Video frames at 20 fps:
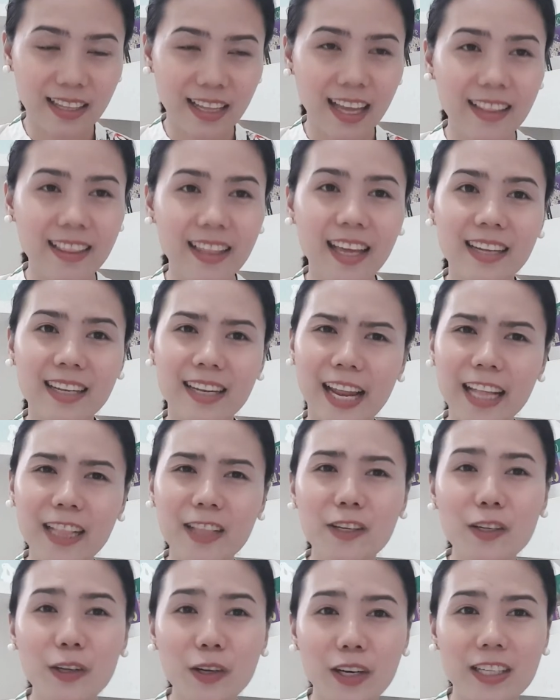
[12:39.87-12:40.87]
And then
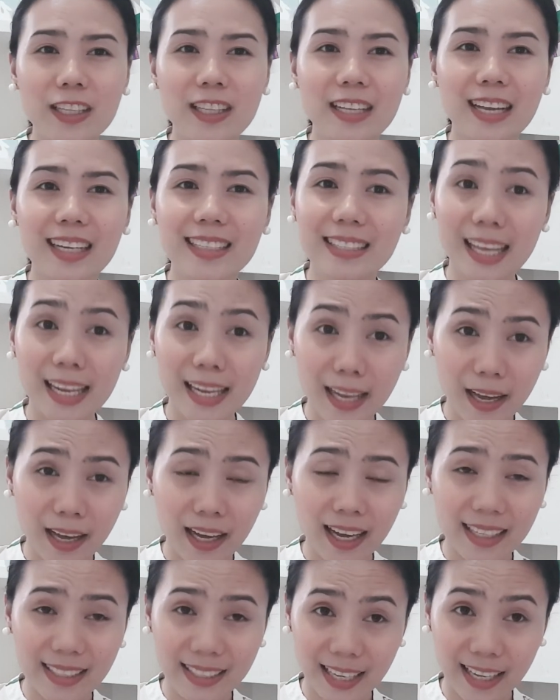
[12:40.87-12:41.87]
later on,
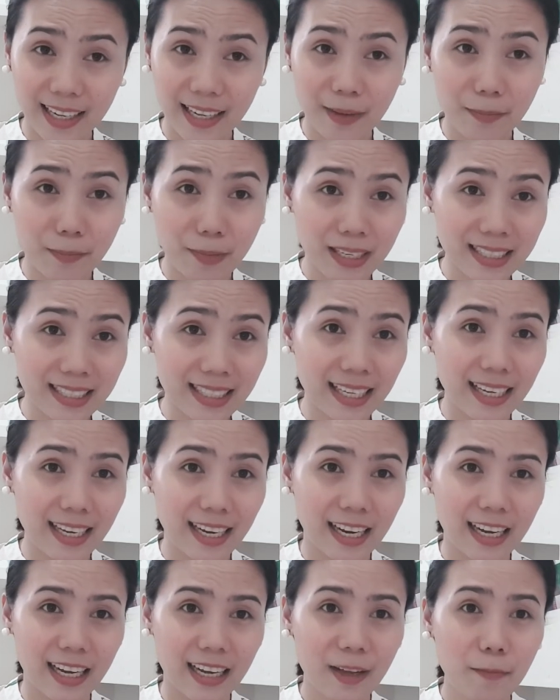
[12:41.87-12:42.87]
kasi na-busy
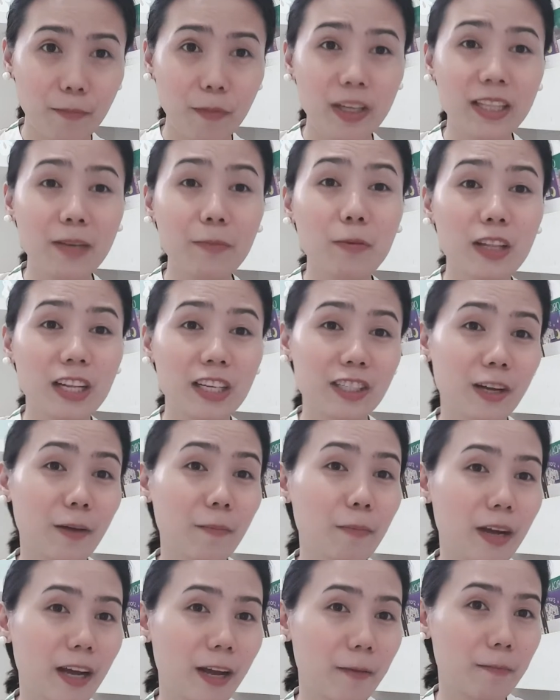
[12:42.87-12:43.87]
ka, pwede mo na
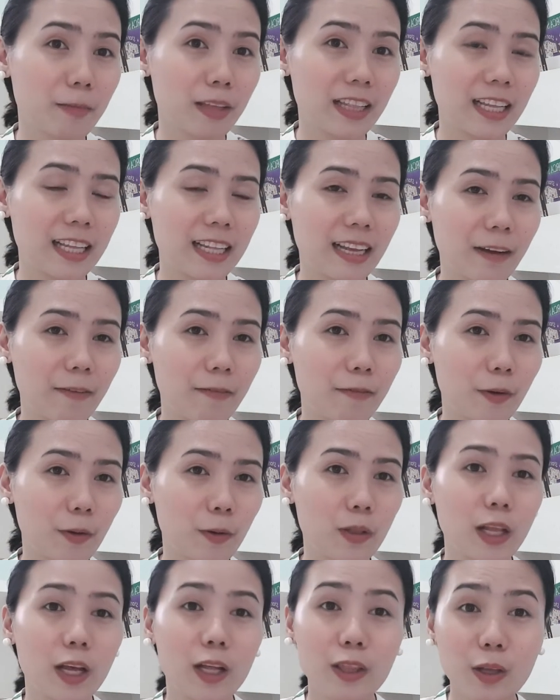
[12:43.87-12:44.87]
siyang pagamitin ng
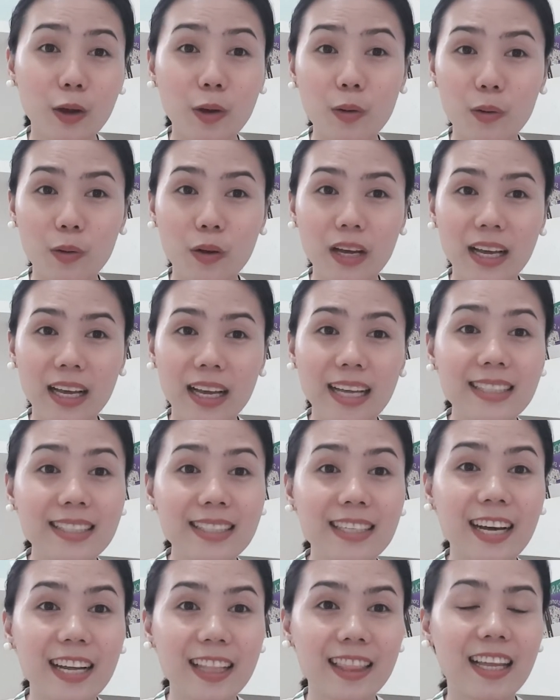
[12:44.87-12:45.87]
phone. No, it's
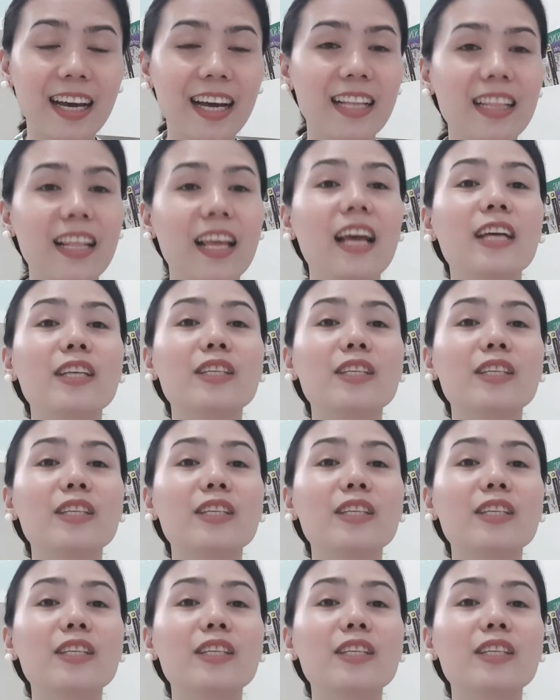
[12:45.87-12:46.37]
not that.